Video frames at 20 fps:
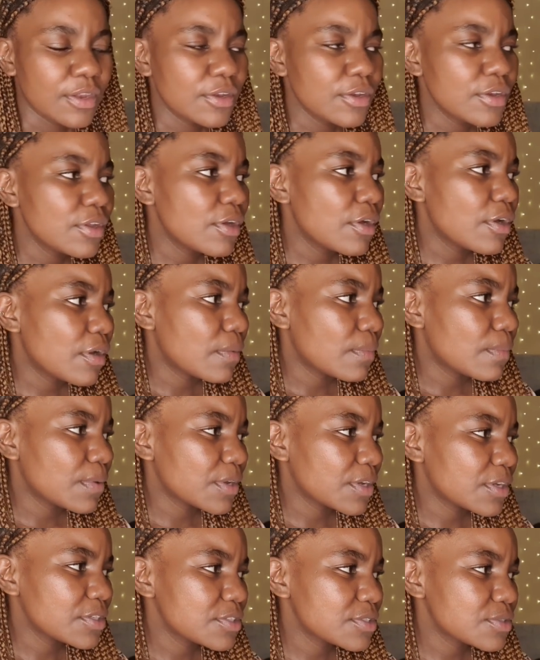No,
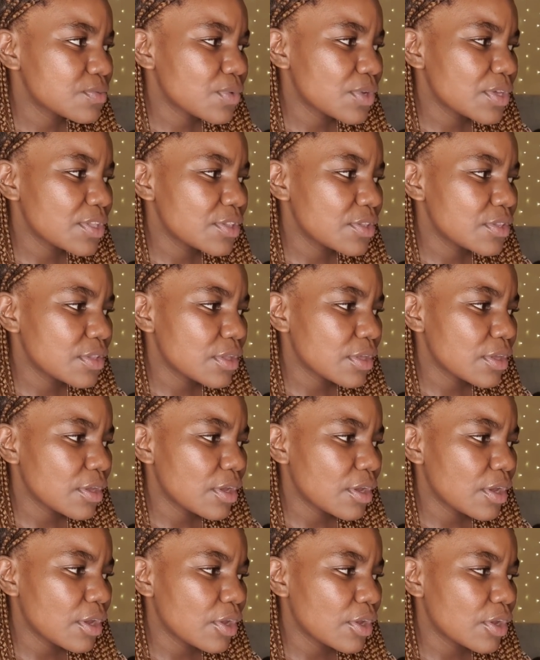because you know with, more about it than
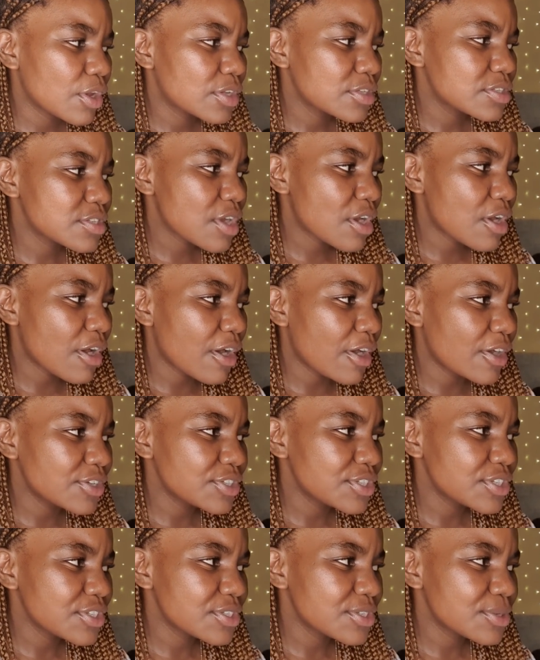me. Because our
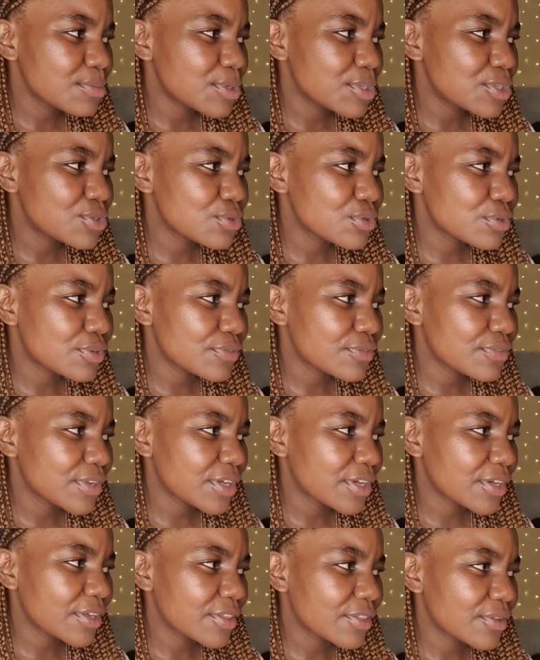system is sort of
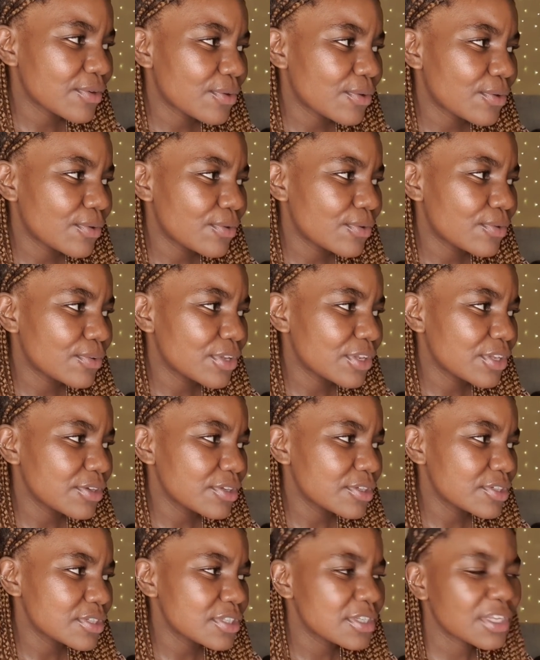like the whole
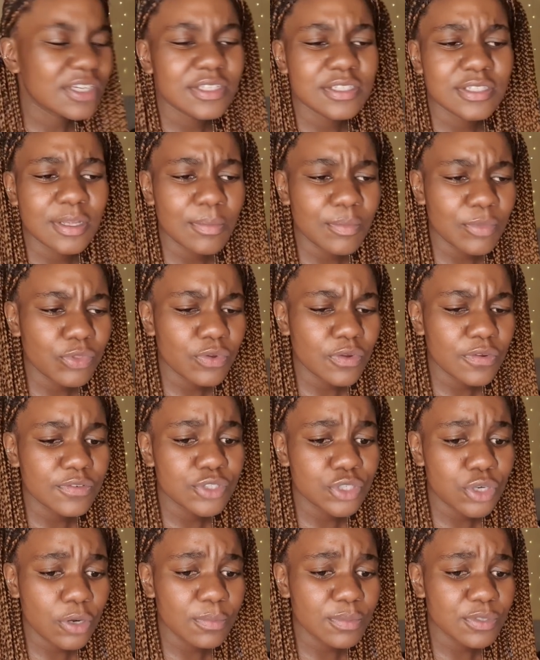like, like some thrift
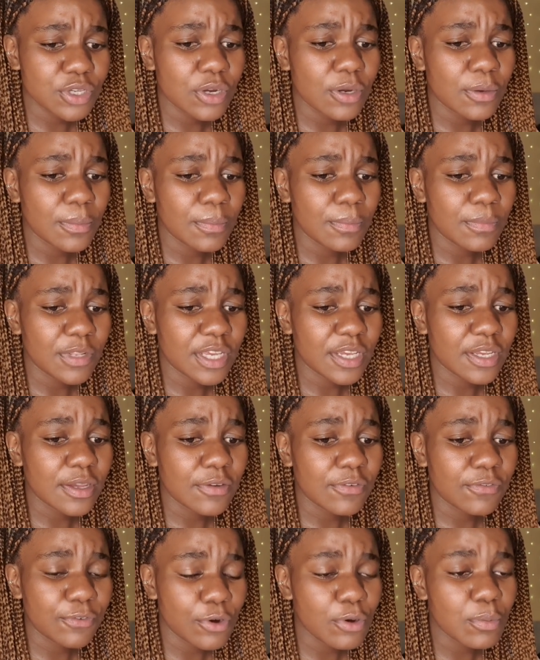shops are like
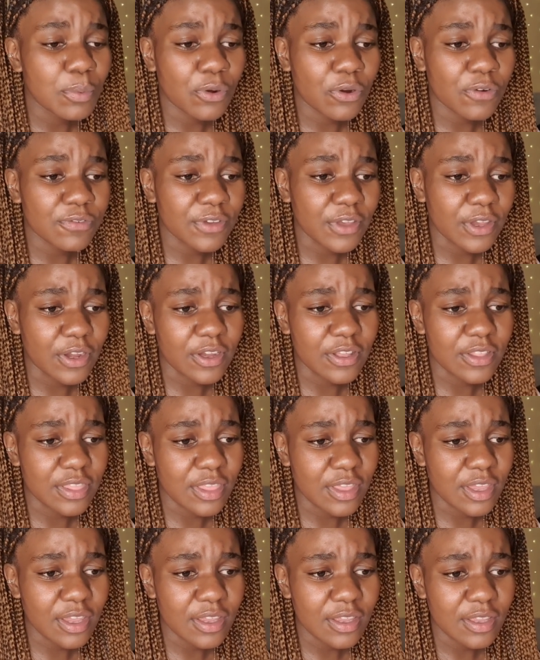for profit, aren't
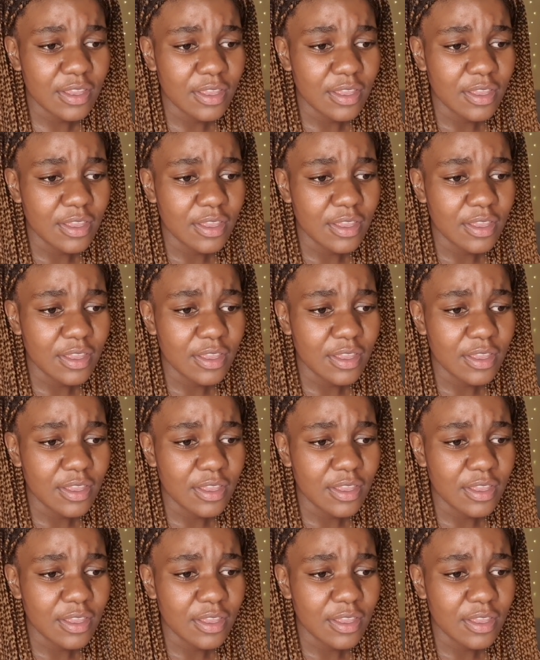they?